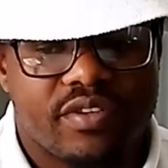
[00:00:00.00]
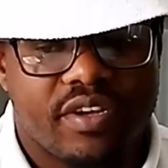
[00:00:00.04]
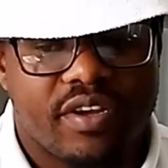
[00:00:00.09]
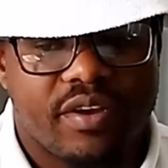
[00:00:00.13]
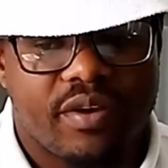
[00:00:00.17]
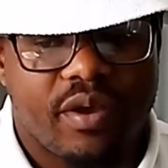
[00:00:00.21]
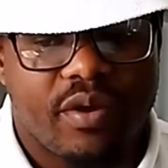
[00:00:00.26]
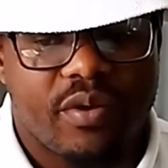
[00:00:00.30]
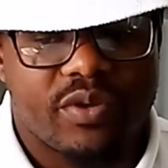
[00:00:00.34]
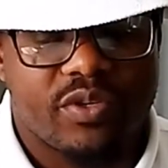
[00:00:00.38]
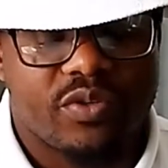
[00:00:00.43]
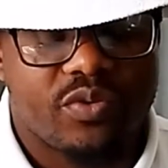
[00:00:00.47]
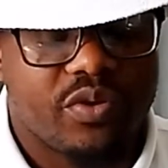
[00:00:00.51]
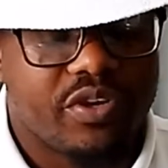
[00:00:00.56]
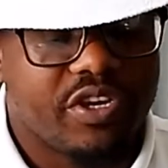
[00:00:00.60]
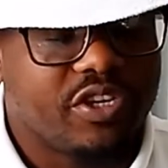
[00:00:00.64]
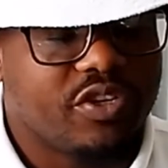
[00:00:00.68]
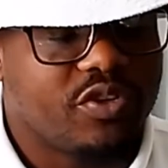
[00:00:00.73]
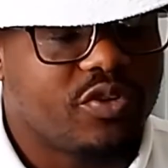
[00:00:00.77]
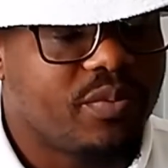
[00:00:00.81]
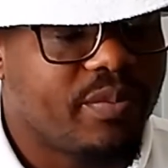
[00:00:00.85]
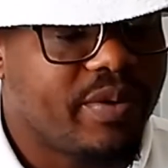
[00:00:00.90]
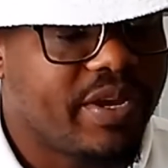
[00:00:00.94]
I was talking
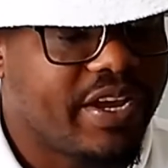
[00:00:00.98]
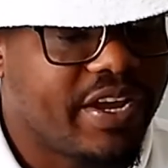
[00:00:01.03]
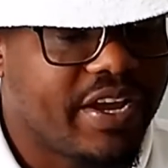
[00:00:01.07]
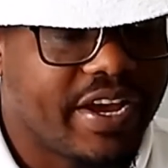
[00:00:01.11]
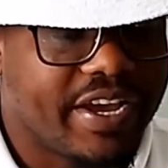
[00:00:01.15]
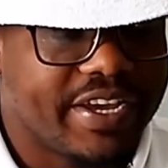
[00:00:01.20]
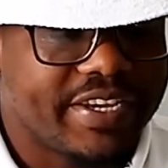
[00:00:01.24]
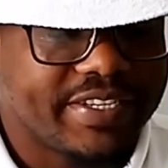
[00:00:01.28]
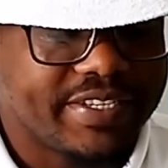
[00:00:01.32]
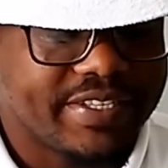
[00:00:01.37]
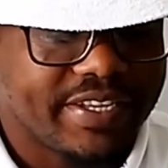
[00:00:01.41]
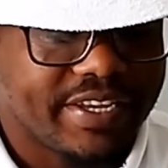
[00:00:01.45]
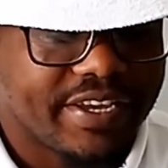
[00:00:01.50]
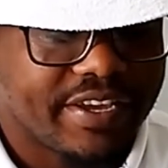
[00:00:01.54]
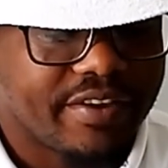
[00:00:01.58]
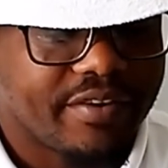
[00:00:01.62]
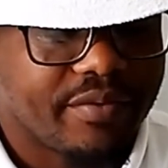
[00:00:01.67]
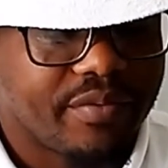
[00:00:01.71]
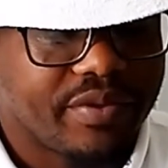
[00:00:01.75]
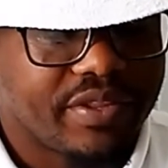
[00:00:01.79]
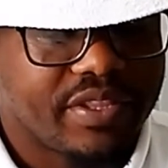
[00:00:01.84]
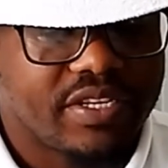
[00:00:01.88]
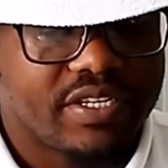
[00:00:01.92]
to my guys, ne,
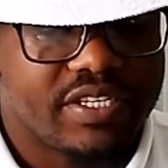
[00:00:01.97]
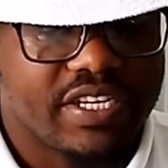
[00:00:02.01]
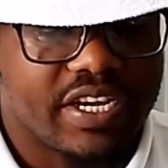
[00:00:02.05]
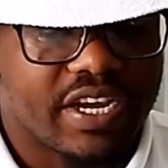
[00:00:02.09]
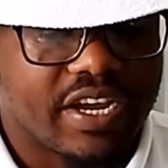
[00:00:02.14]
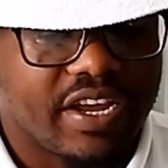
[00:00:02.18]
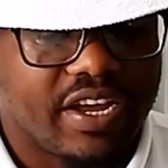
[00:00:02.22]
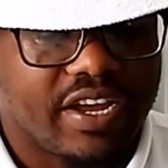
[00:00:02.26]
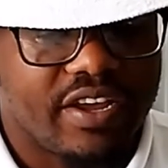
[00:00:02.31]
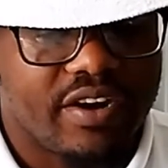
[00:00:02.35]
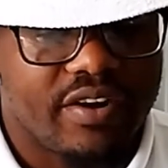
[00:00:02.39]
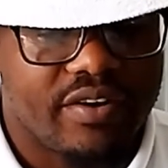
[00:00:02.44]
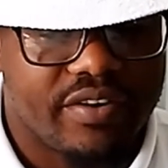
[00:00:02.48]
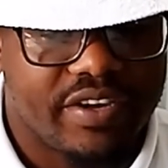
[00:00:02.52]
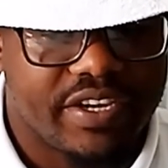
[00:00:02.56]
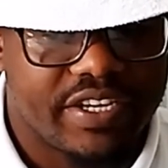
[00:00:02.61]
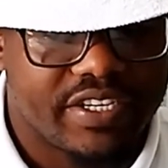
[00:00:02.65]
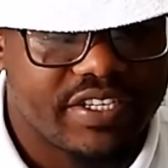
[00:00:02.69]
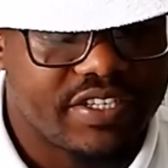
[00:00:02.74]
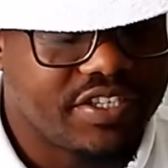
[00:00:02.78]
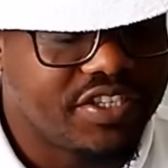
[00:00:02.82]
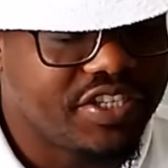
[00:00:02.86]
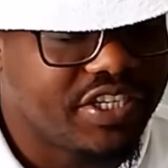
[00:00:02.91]
with Dakarlo
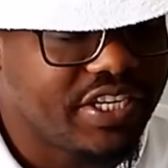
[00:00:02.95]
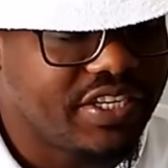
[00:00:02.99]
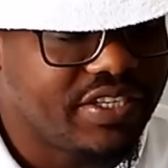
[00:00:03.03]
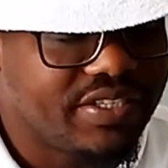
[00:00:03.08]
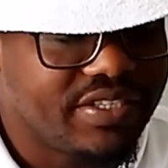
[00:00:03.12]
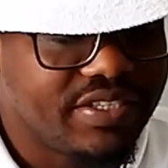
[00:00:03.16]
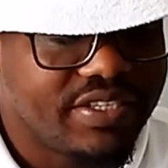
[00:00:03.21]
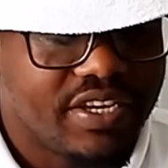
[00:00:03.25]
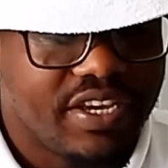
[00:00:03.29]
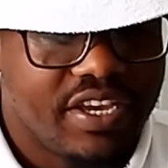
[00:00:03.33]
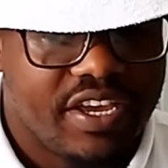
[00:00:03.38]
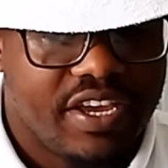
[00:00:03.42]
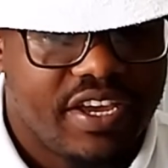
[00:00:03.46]
and Days.